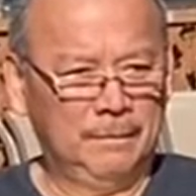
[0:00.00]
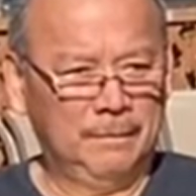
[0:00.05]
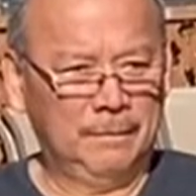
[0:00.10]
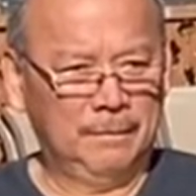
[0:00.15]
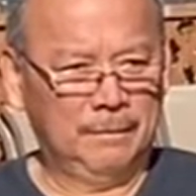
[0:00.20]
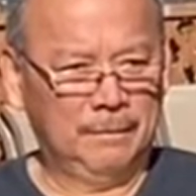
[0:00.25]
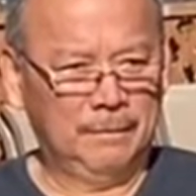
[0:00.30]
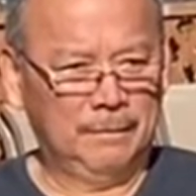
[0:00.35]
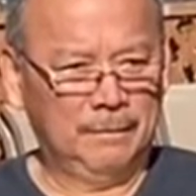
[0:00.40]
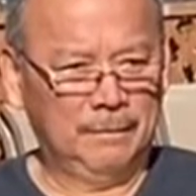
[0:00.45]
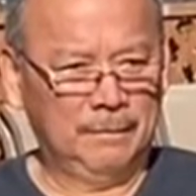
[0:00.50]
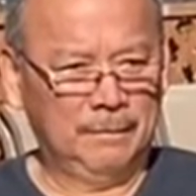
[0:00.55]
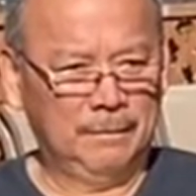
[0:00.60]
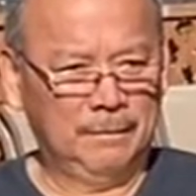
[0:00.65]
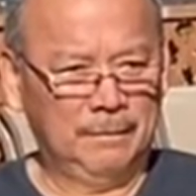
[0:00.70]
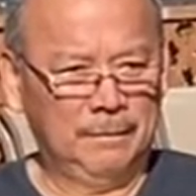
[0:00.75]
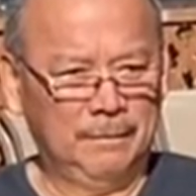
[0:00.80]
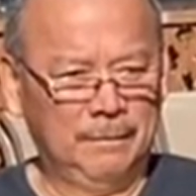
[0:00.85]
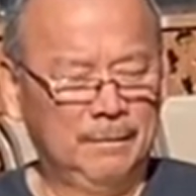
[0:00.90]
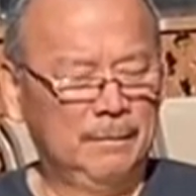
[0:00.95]

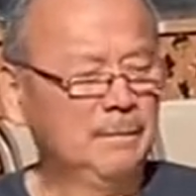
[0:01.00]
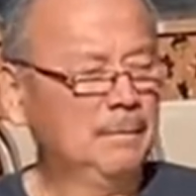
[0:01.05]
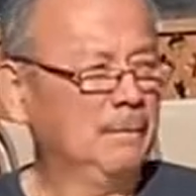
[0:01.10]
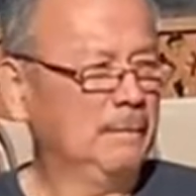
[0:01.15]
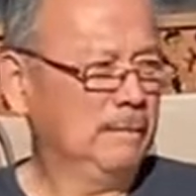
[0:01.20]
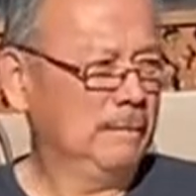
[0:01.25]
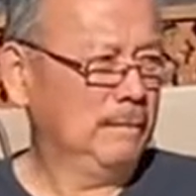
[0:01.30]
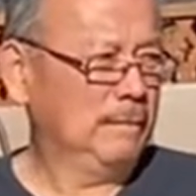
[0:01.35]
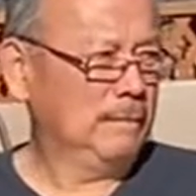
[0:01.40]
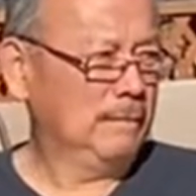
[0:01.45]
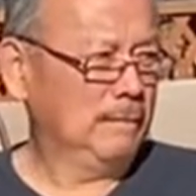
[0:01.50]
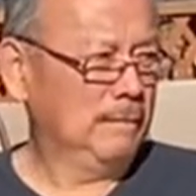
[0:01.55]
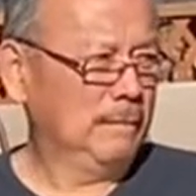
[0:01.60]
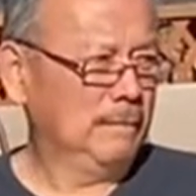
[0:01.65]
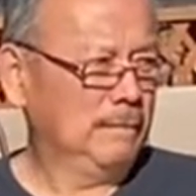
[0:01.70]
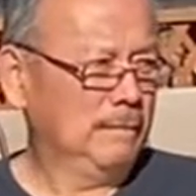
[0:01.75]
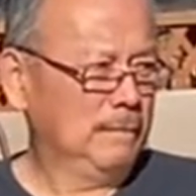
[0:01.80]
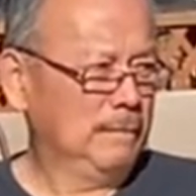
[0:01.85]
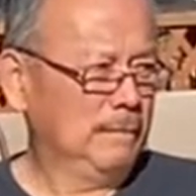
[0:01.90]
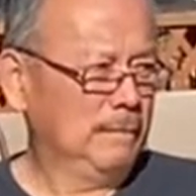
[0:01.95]

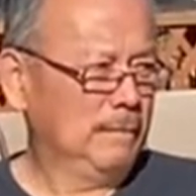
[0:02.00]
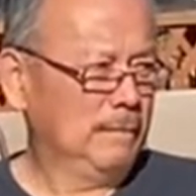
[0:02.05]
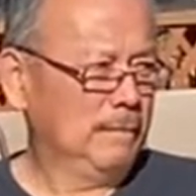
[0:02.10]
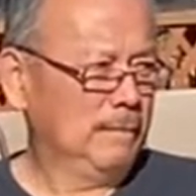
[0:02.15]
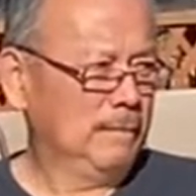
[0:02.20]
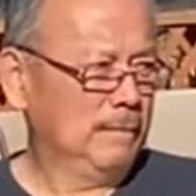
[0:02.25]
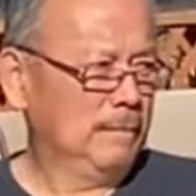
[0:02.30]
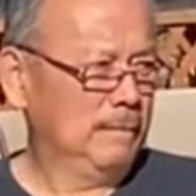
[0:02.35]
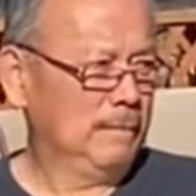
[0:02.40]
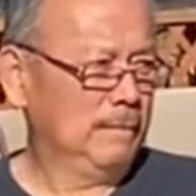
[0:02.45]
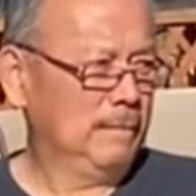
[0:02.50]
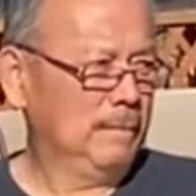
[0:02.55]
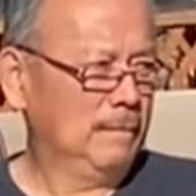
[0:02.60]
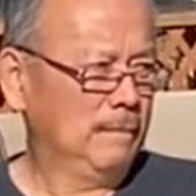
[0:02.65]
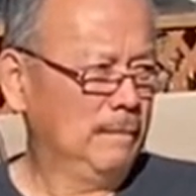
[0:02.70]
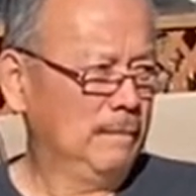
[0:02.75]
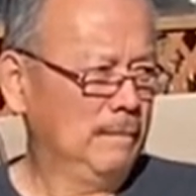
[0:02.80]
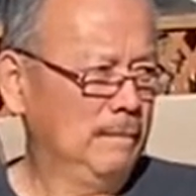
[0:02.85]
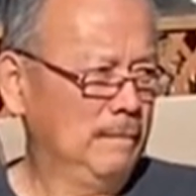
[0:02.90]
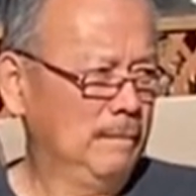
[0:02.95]

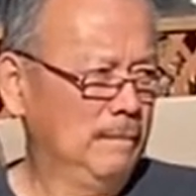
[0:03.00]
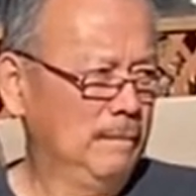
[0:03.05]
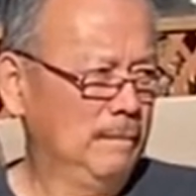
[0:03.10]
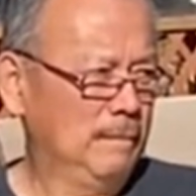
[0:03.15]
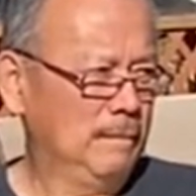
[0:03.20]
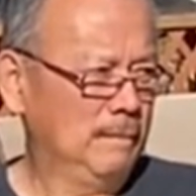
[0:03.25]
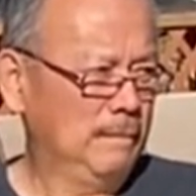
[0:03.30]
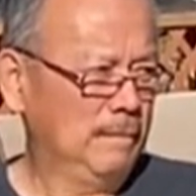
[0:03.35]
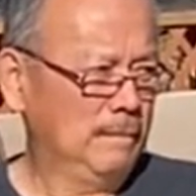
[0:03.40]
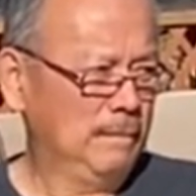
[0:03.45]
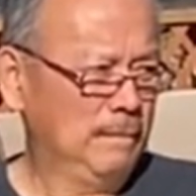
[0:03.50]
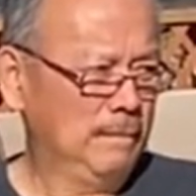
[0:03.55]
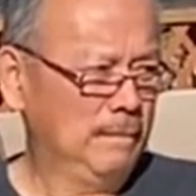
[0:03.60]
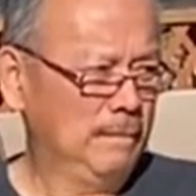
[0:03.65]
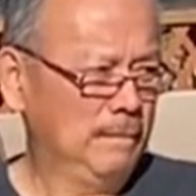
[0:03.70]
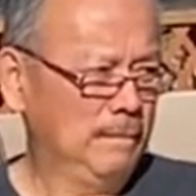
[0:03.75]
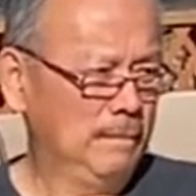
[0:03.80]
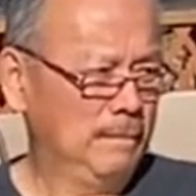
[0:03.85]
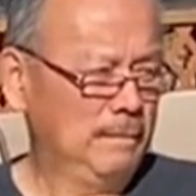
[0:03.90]
[no speech]